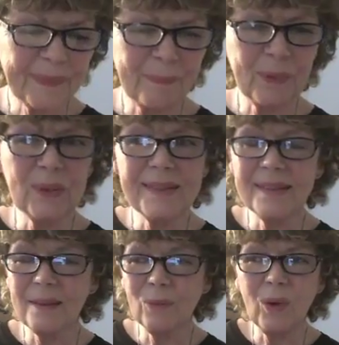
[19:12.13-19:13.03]

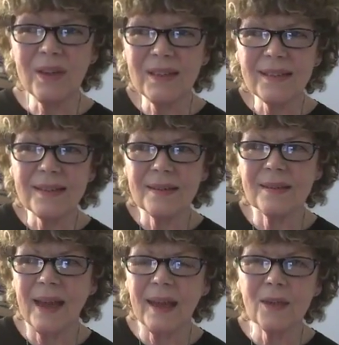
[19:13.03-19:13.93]
because what is this
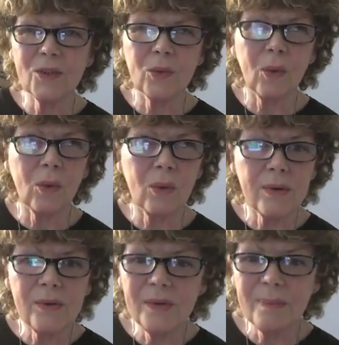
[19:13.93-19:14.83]

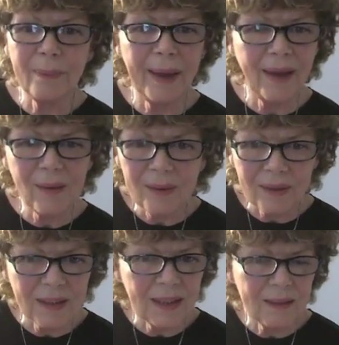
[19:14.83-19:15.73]
extraordinary
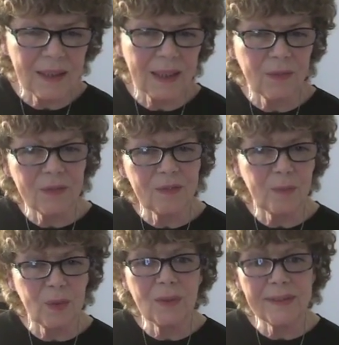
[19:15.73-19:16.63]
power in the gift of
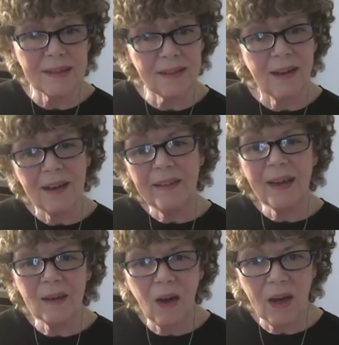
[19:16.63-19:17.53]
music
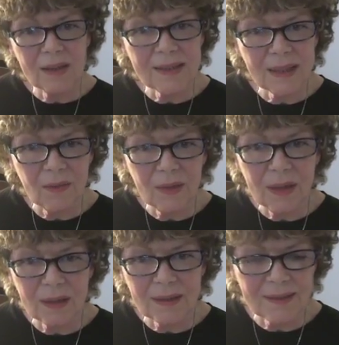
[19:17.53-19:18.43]
that God has given
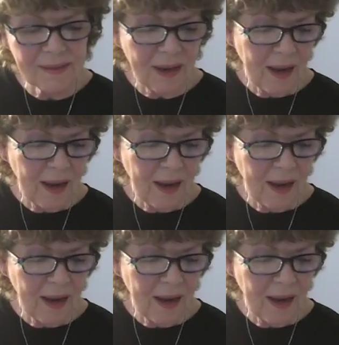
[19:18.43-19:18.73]
us?